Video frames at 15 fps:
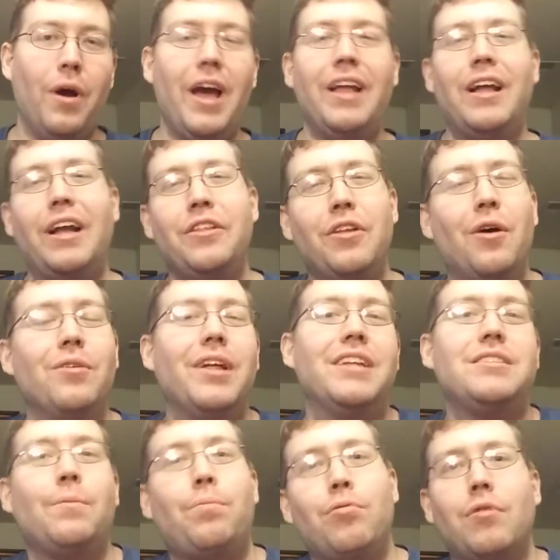And I know
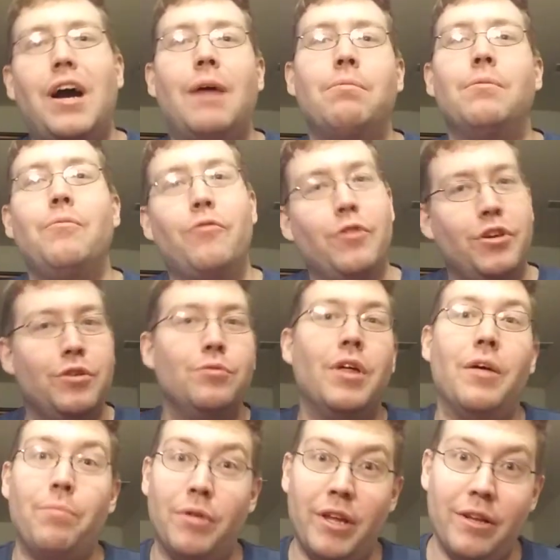that's a problem for you
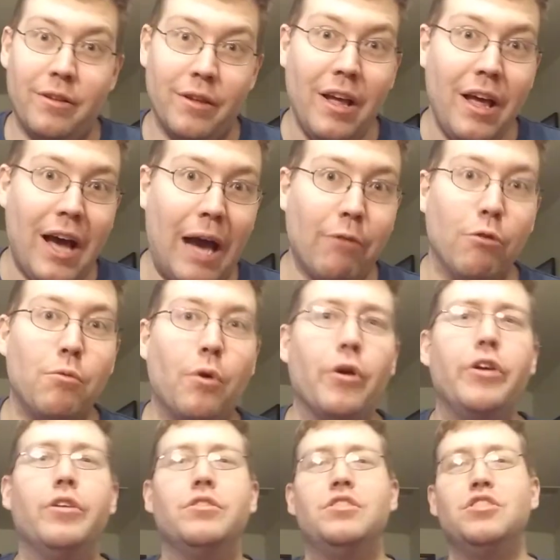that played Hyrule
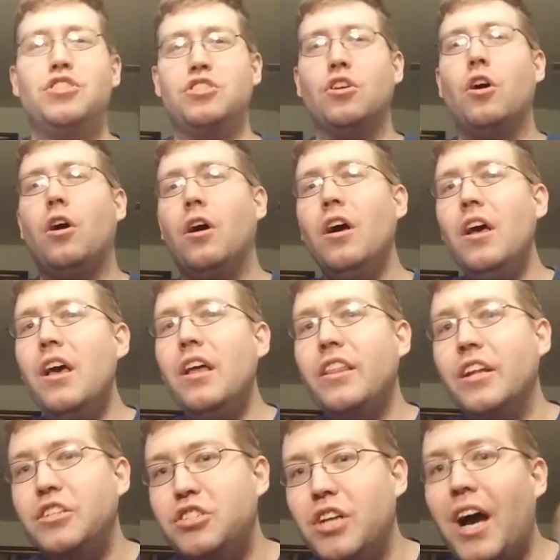Warriors and saw
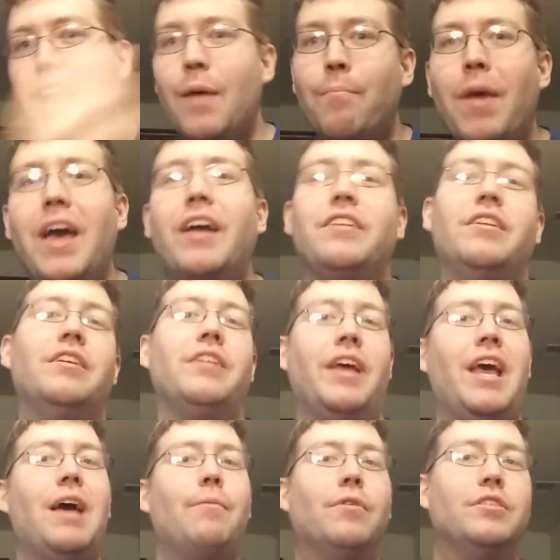the giant Megaton
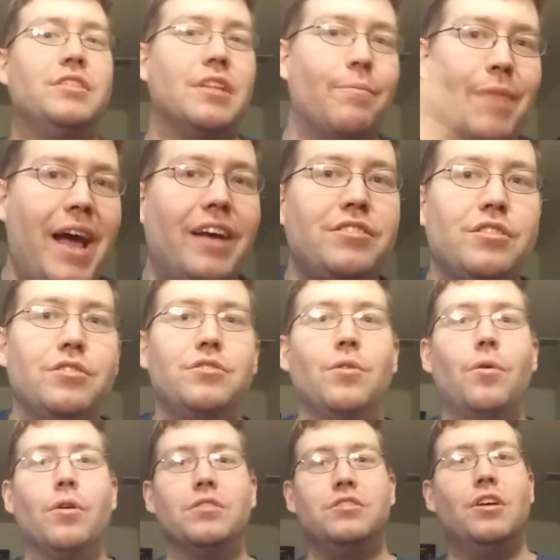hammers and the Master
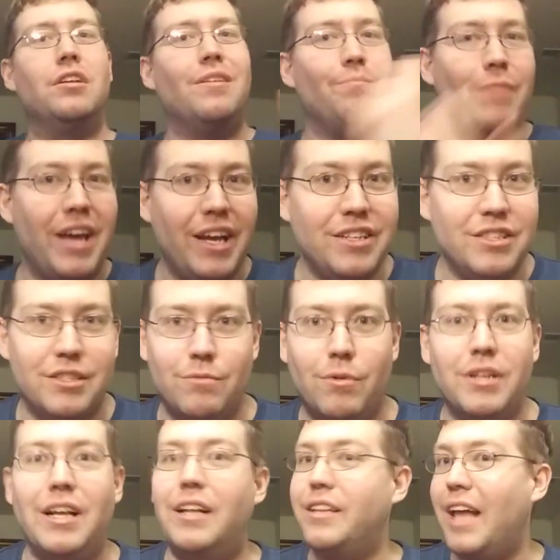Swords and all the mages and
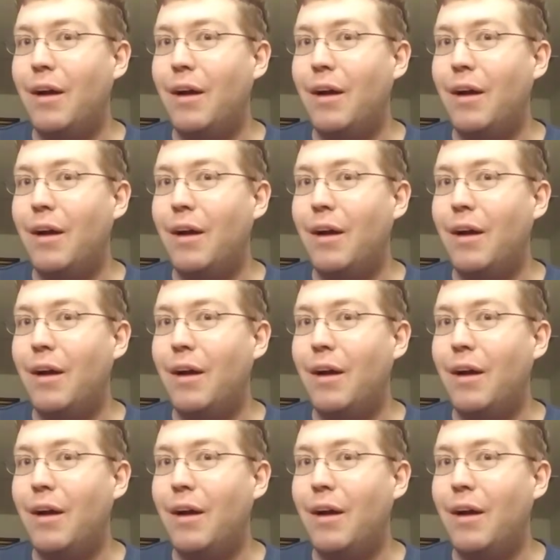whatnot.